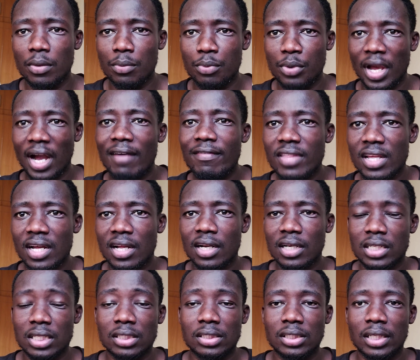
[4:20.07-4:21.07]
we have the
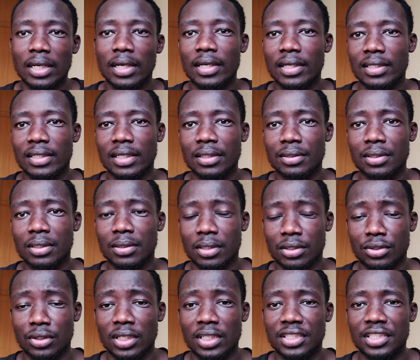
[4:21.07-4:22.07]
greatest stake in
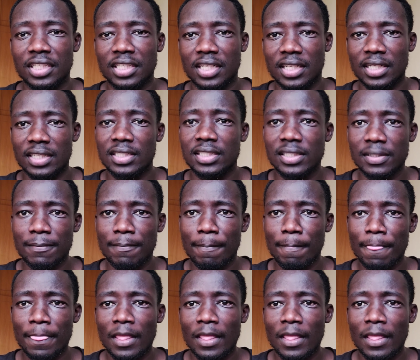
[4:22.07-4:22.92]
actually generating